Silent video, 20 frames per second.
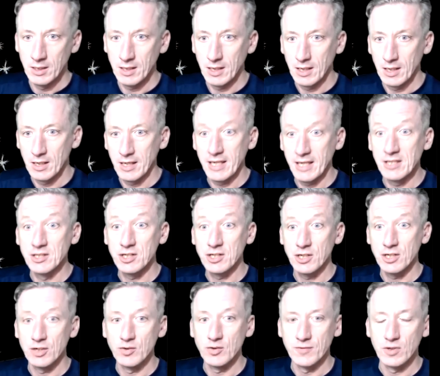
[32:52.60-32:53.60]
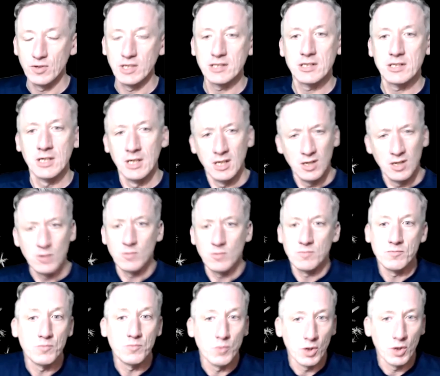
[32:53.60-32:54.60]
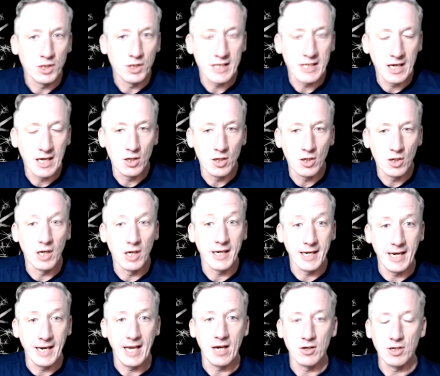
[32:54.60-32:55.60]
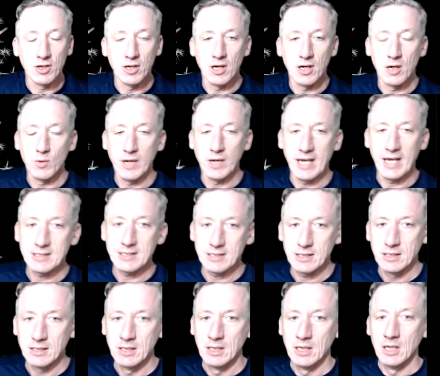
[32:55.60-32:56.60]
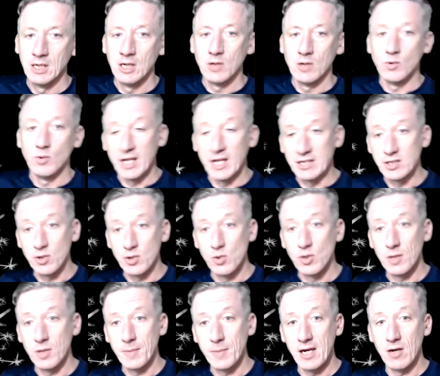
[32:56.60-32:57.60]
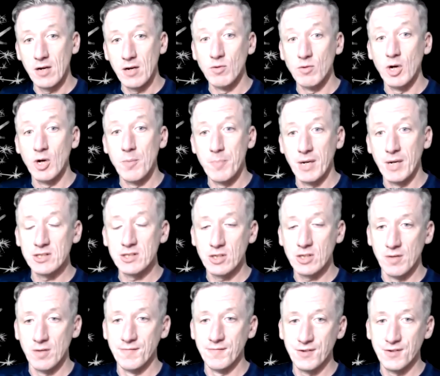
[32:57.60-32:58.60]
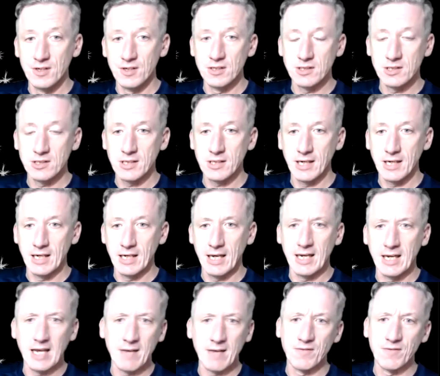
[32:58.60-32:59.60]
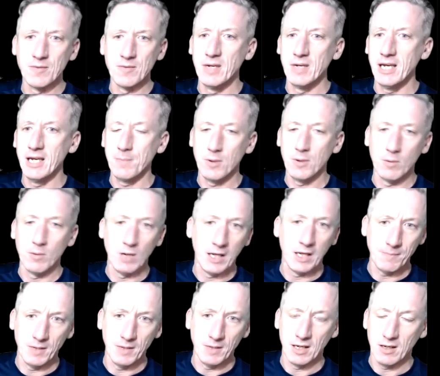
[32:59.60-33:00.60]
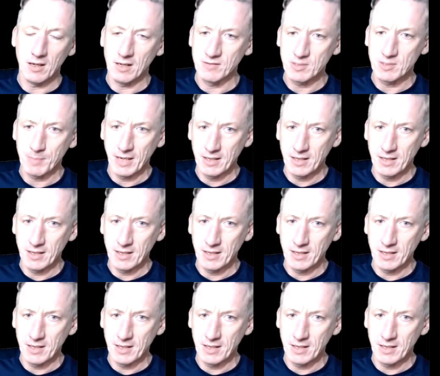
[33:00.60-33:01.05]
internal voice, what does that look like and how good are we at it? We'll then talk about robust confidence, and for me, probably, you know, I've spent the